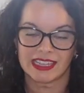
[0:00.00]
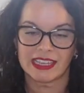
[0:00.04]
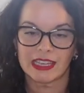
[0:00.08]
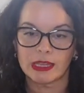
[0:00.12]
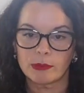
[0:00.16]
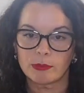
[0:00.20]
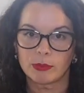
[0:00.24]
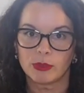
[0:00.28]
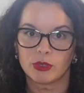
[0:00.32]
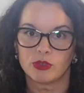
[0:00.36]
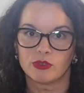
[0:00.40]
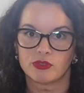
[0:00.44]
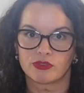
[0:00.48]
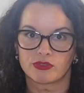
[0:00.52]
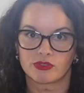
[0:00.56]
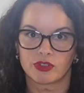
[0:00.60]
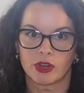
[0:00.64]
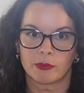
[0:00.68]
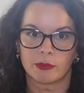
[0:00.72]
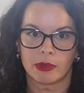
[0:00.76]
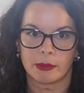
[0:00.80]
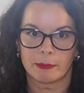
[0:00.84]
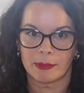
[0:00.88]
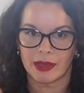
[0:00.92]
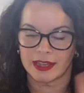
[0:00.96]
keep you
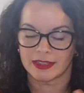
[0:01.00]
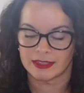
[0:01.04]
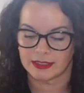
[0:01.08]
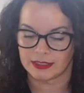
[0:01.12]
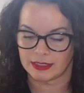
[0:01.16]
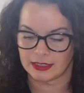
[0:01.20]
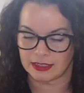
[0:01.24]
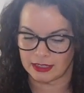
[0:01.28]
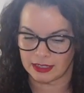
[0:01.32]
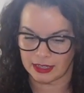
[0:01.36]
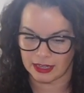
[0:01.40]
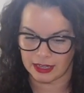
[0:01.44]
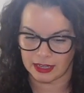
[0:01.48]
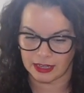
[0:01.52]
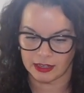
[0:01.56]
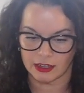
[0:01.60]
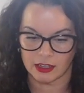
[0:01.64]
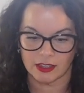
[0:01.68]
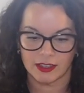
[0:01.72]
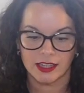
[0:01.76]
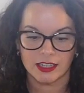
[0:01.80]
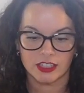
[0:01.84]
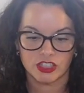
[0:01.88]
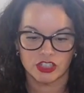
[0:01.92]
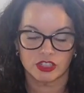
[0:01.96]
from amassing a
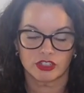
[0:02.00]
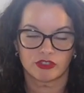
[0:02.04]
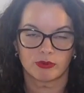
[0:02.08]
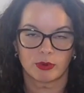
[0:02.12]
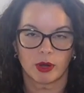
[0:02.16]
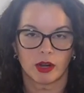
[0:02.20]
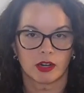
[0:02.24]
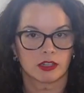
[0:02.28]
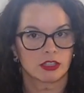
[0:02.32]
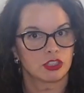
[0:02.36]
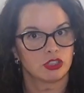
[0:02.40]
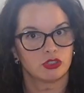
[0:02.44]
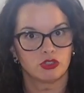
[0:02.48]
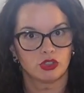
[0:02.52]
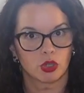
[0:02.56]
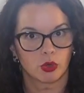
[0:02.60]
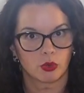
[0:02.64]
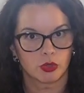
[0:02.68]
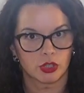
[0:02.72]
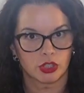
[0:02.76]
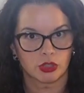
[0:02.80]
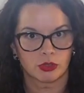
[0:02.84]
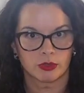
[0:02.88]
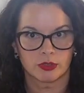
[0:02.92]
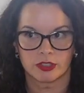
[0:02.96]
collection of products you
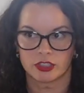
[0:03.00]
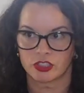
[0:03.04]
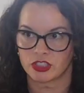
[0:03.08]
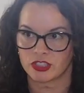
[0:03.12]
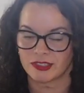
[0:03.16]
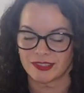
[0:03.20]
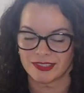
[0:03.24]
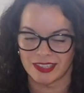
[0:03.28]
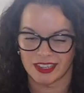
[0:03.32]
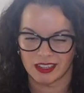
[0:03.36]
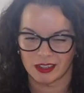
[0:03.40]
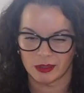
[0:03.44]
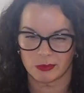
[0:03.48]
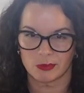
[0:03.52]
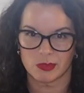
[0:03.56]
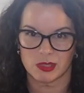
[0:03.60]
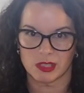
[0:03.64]
don't use and just take up